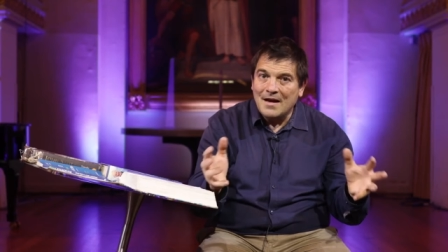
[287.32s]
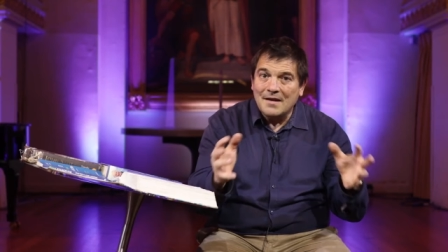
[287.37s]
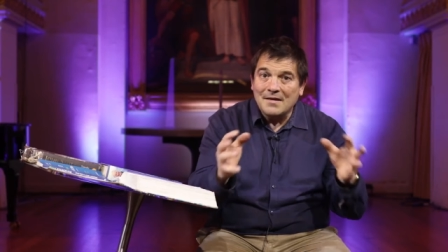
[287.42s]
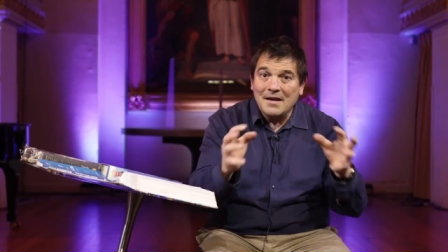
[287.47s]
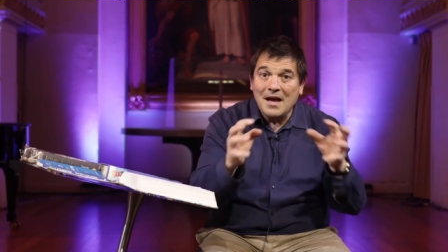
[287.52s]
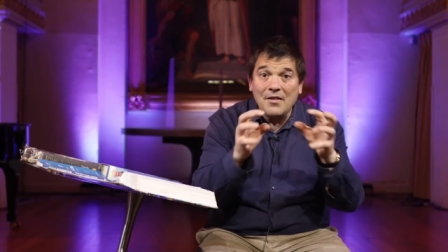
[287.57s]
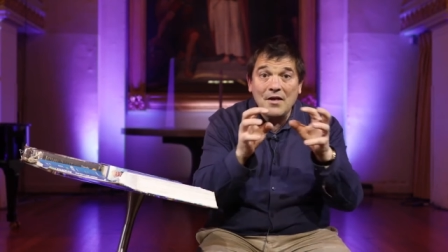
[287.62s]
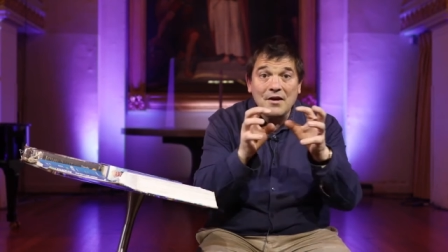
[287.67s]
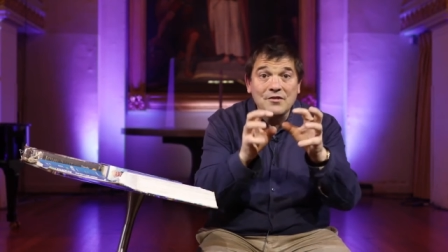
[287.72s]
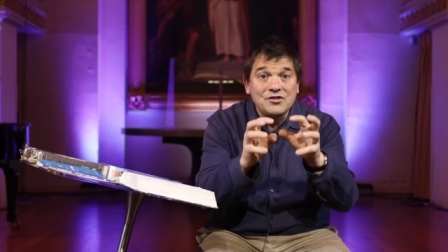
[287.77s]

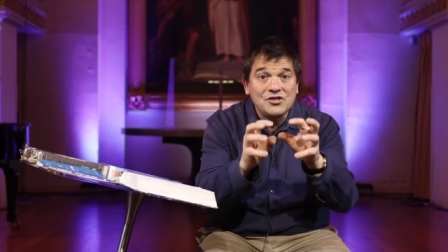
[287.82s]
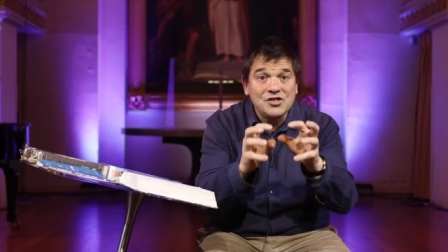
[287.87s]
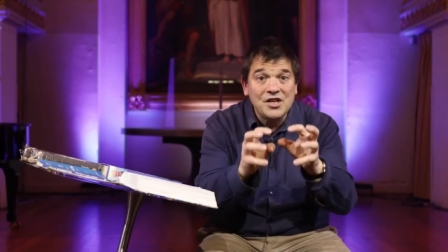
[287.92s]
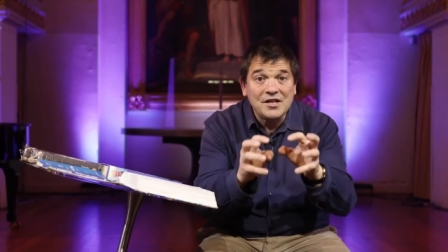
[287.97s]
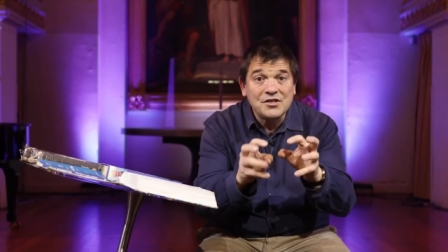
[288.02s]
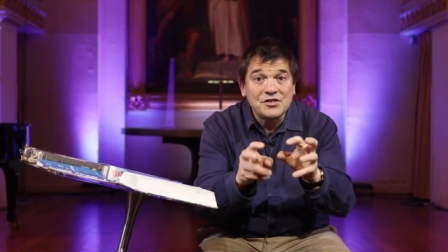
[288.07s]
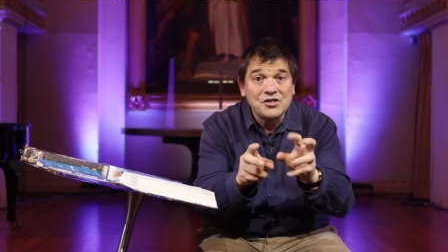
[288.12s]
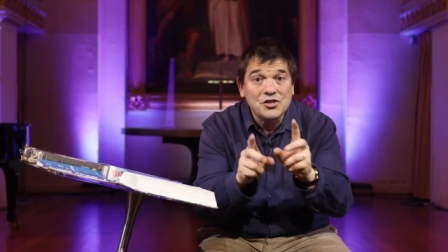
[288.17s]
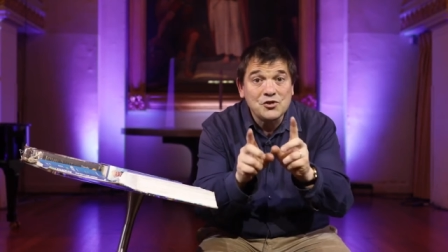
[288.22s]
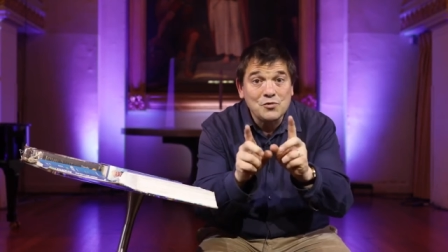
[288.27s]
Now, those
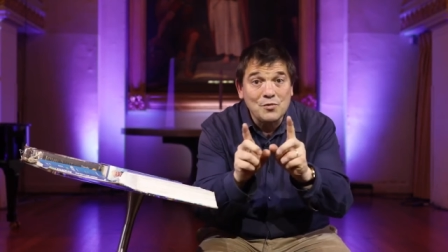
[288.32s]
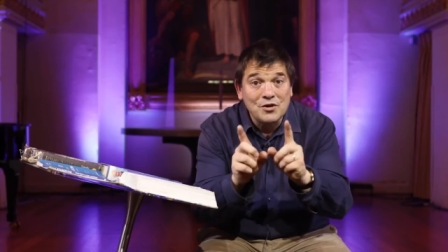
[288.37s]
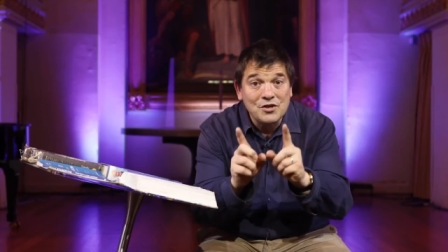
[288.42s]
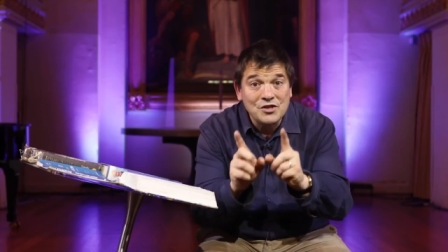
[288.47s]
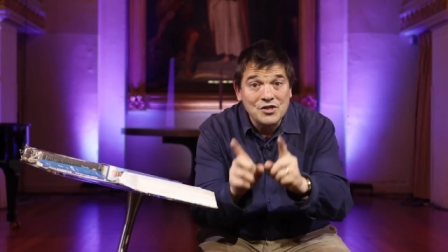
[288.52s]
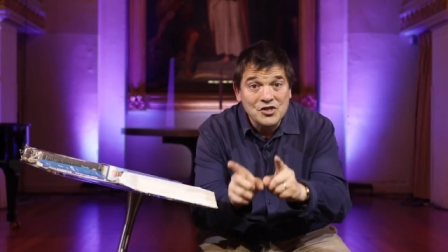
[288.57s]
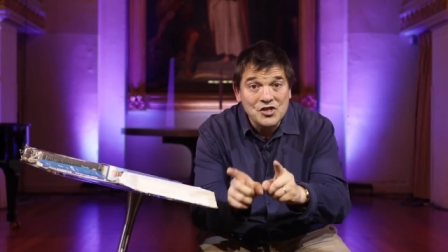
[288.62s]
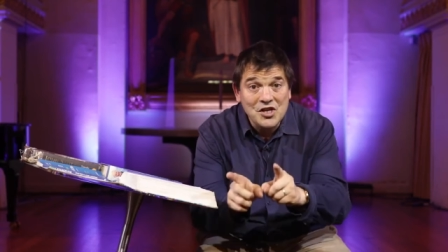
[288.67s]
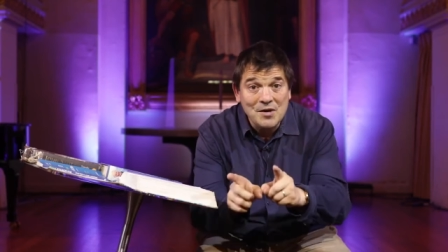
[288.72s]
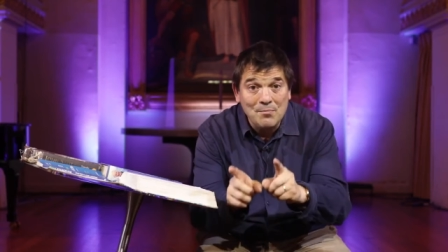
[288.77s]
gestures were a
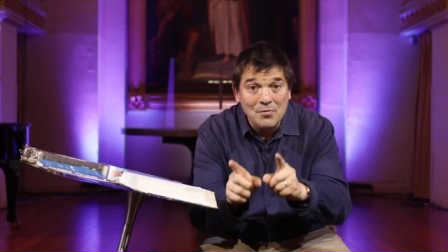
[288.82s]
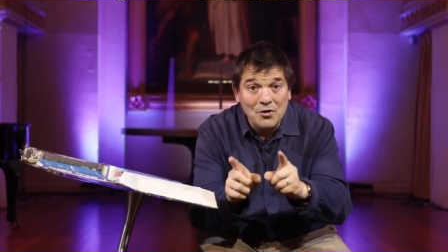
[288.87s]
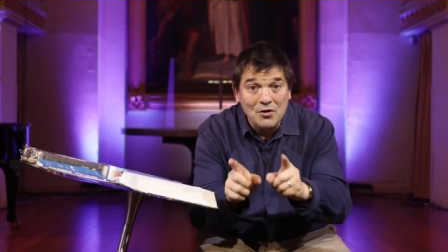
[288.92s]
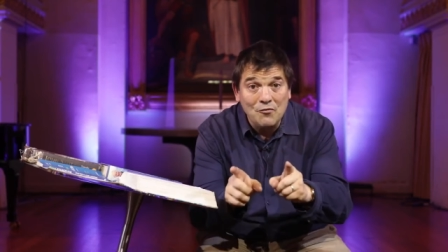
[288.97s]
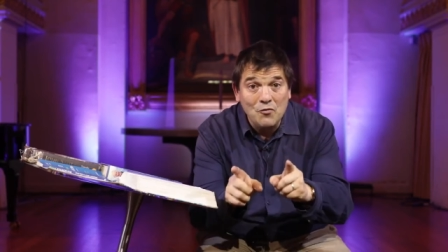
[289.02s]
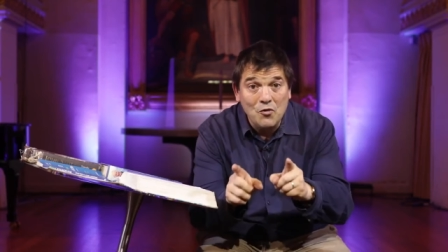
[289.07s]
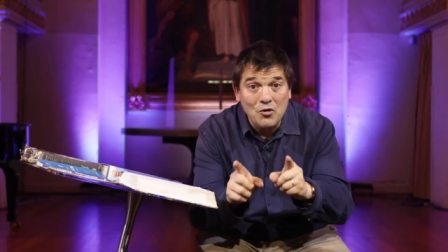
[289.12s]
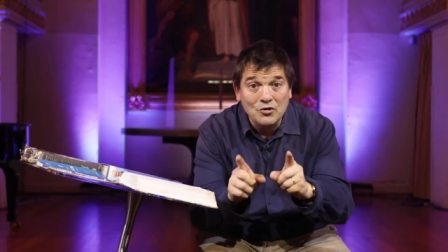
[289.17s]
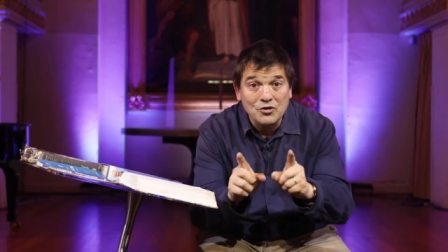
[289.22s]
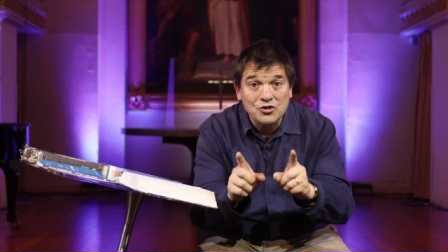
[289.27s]
symbol
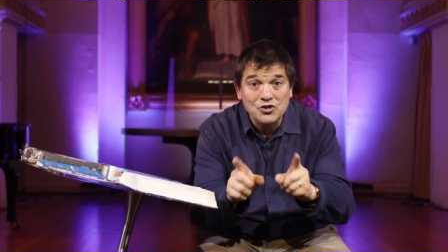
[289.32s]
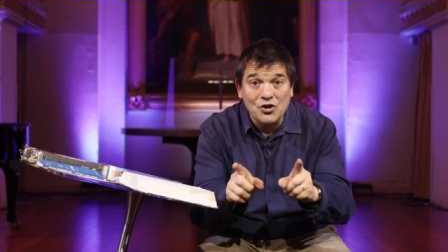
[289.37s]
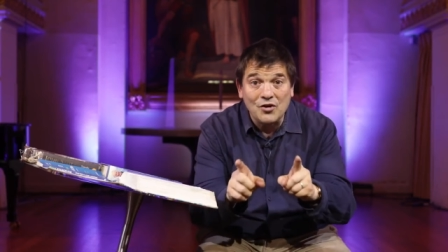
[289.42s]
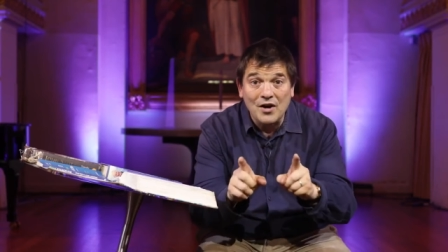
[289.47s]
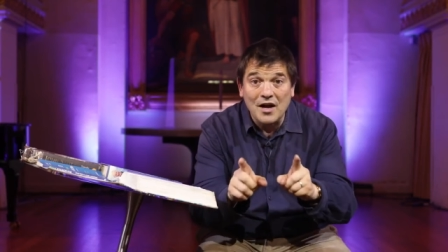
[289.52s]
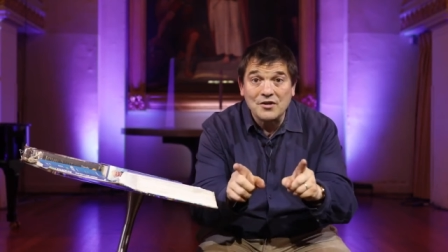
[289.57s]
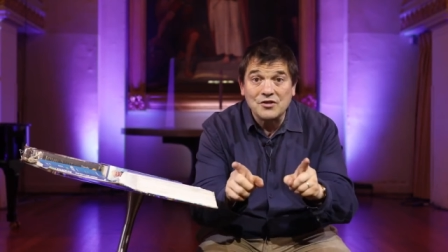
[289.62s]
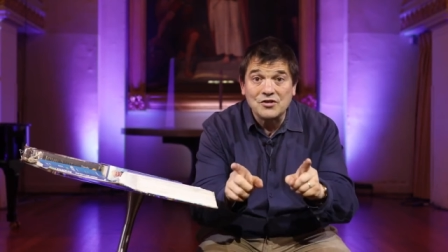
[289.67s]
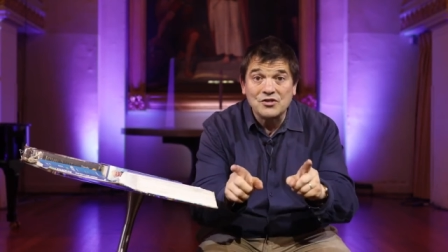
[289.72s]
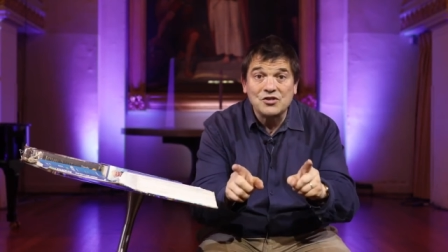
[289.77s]
of what John
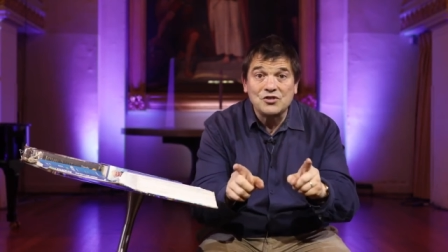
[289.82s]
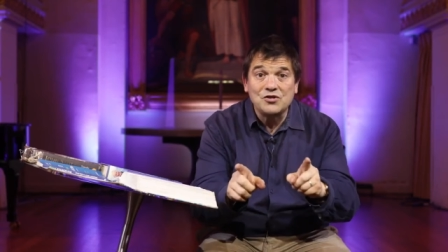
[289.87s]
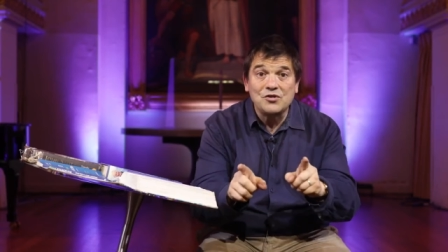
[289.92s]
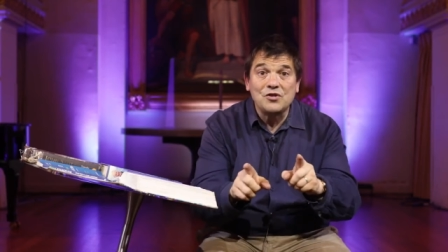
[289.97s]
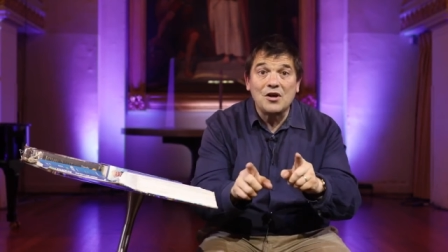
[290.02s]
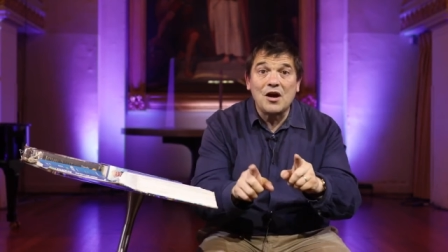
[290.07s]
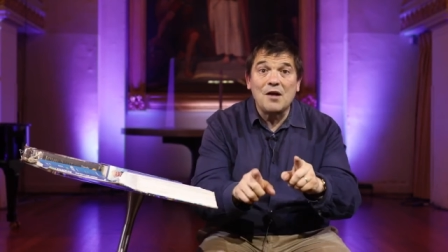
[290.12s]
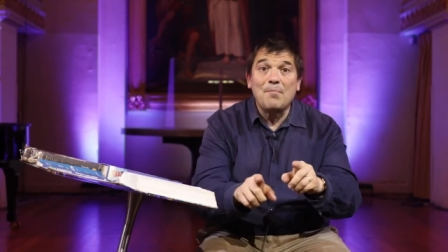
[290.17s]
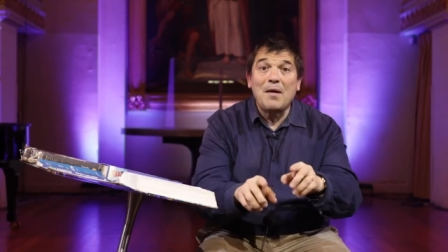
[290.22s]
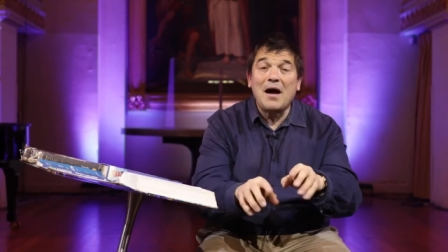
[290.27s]

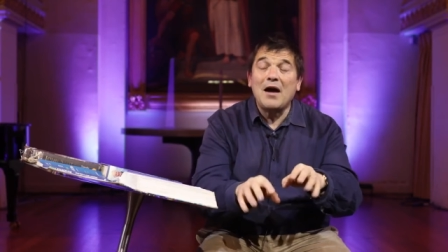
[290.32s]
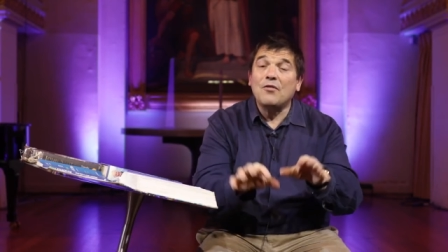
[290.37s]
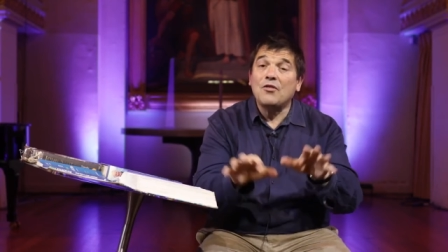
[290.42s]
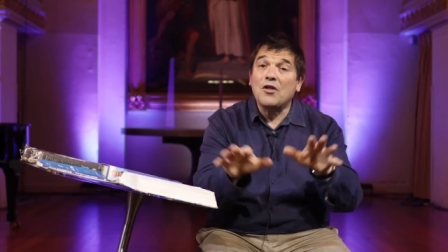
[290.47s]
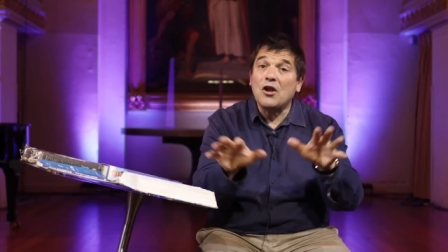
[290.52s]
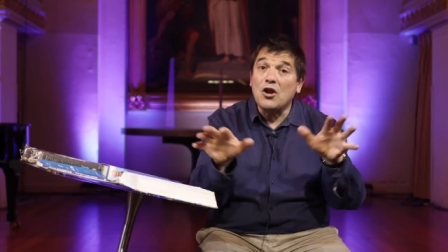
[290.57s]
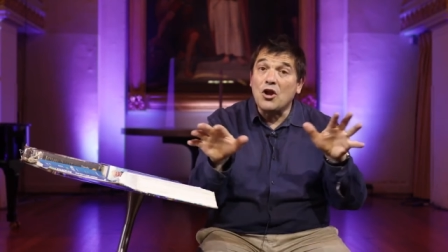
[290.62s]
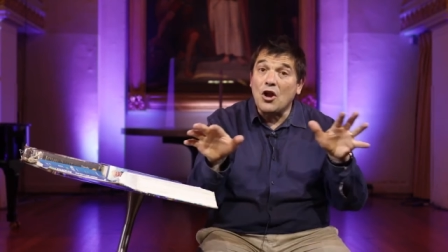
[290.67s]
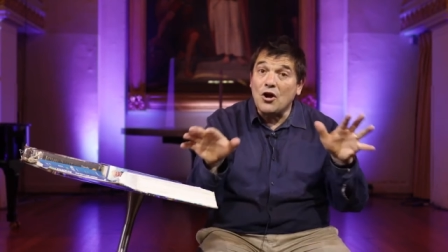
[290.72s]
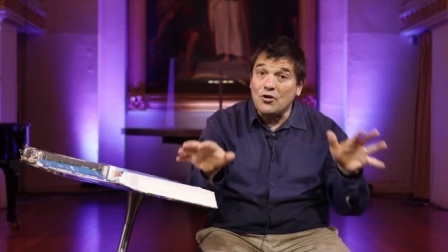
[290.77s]
understood about
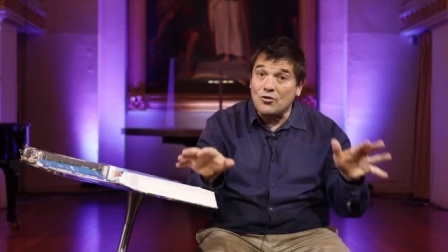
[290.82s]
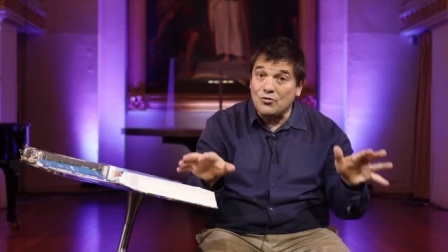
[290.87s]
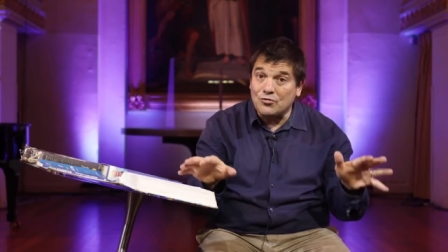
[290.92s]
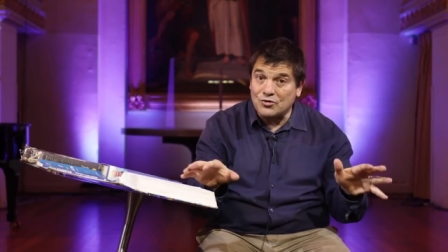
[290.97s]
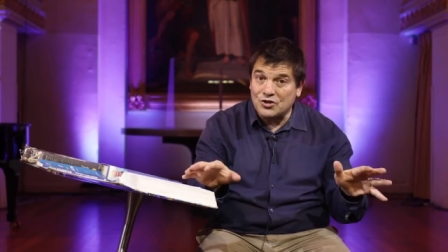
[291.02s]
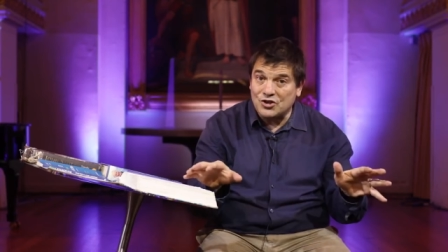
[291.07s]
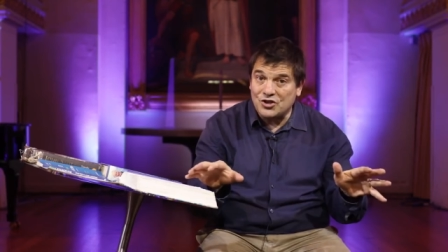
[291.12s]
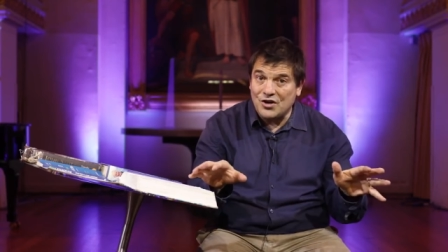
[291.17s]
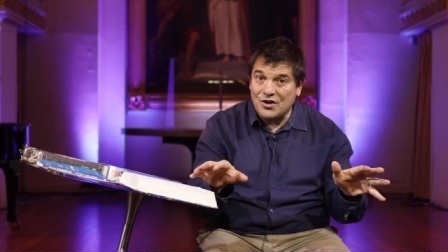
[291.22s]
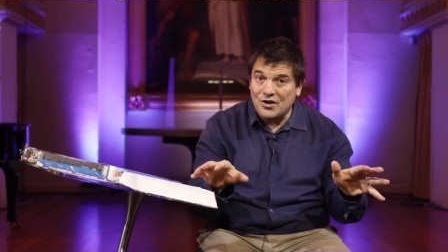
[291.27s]
the local
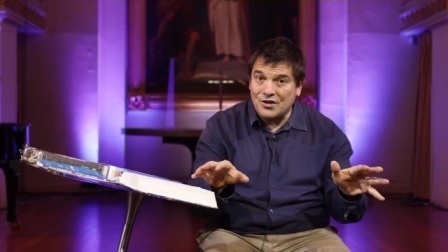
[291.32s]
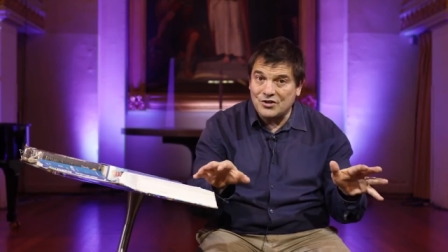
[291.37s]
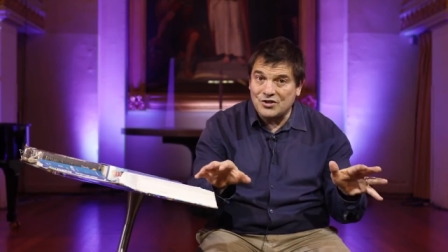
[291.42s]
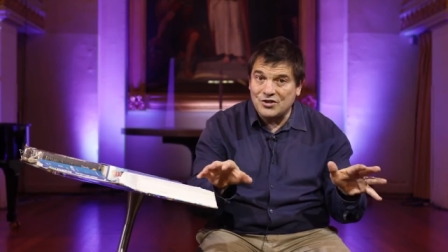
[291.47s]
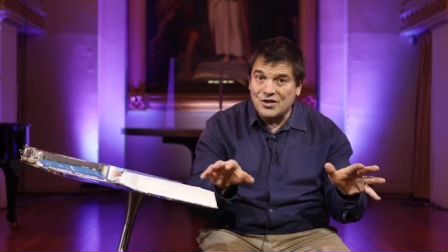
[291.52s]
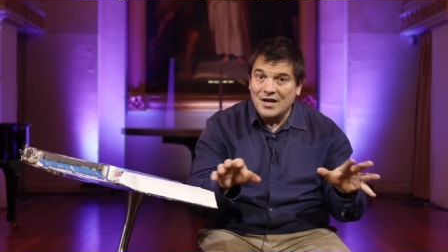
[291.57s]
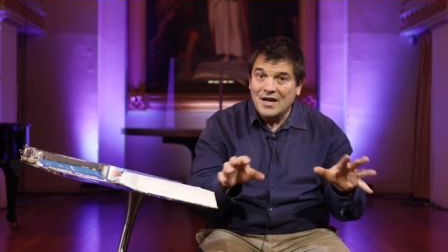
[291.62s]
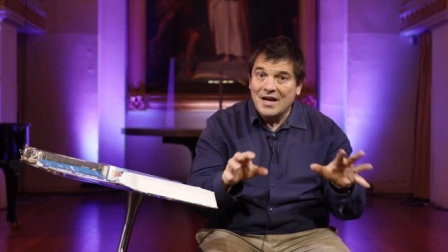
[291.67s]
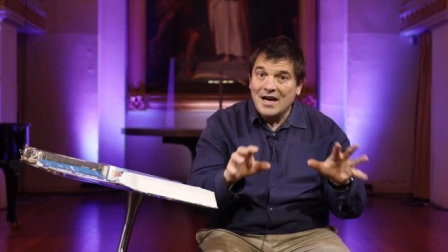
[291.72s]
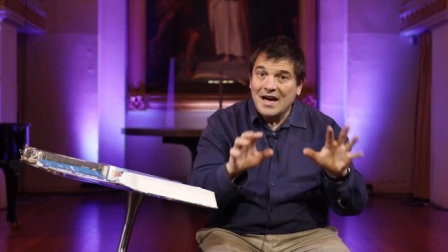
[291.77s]
church.